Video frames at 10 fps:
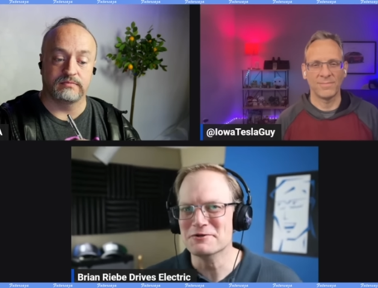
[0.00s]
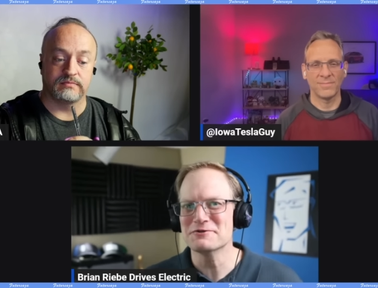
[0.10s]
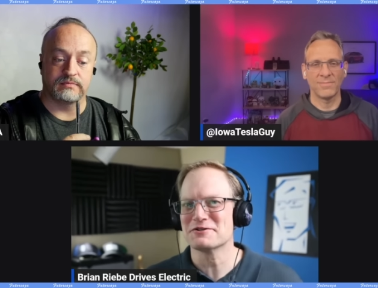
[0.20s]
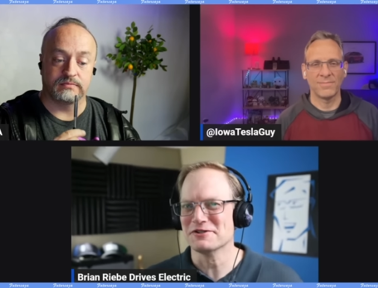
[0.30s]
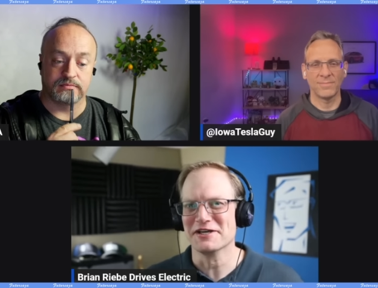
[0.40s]

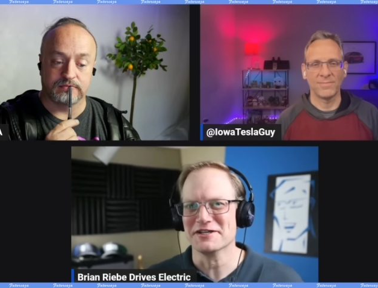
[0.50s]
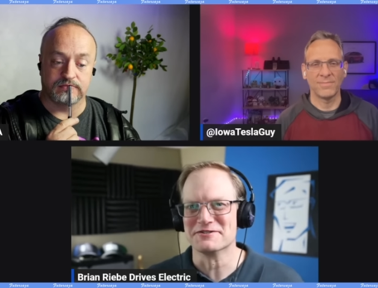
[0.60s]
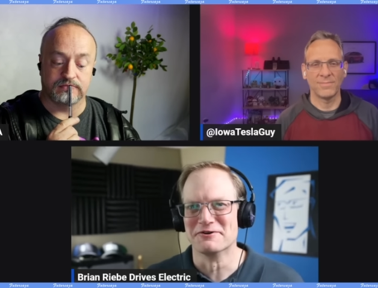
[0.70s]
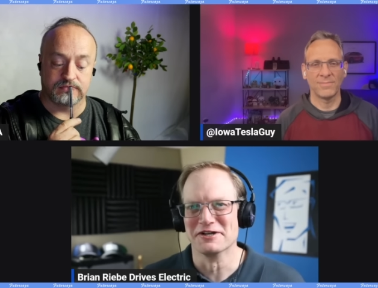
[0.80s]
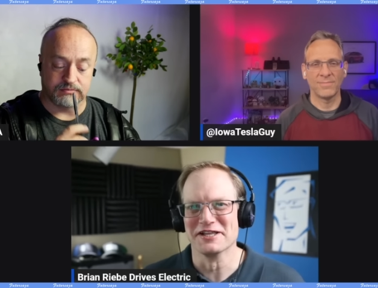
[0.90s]
Speaker 1: usually
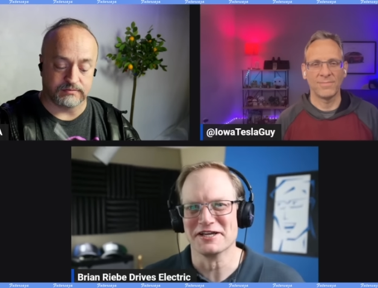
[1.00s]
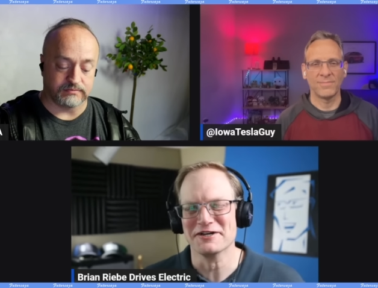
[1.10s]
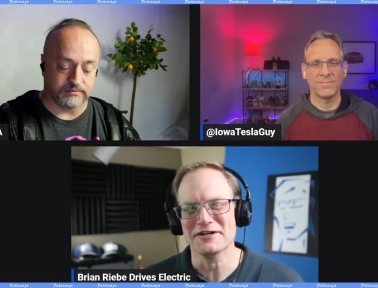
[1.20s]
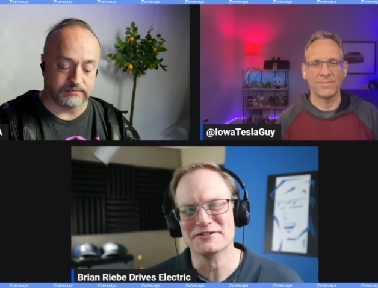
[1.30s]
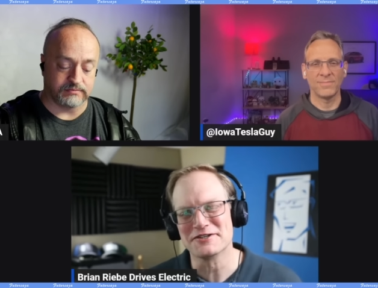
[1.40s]
it's
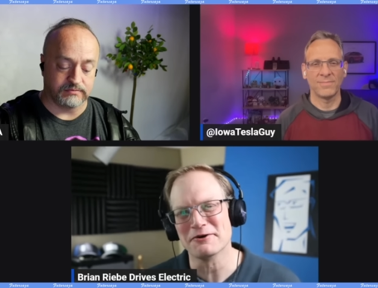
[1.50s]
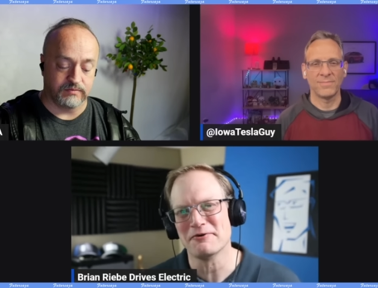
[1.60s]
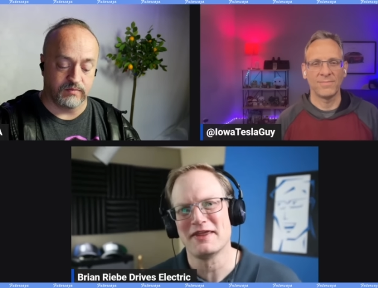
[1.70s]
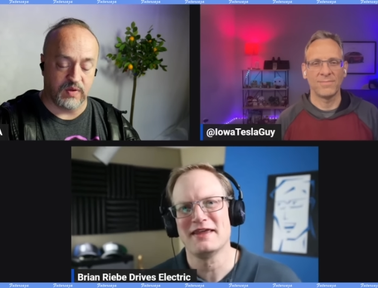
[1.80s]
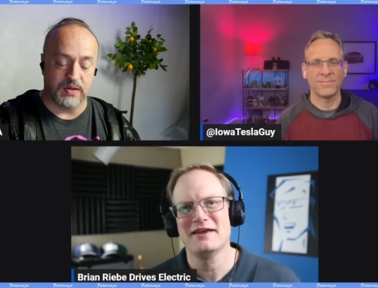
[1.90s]
really good.
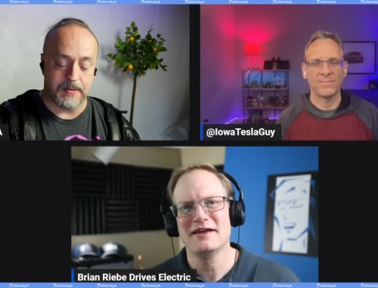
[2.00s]
So